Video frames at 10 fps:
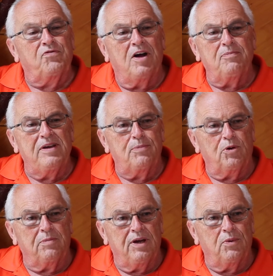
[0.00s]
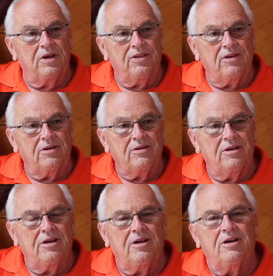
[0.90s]
fun people to be with,
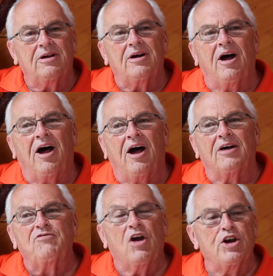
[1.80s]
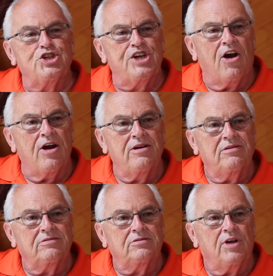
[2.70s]
very sharing,
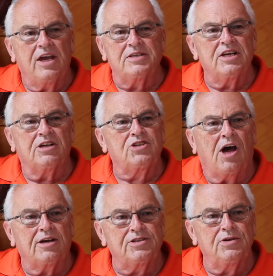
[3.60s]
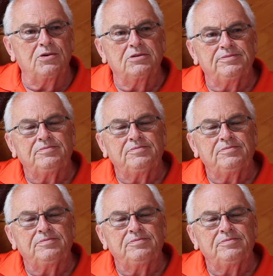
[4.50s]
easy to talk to.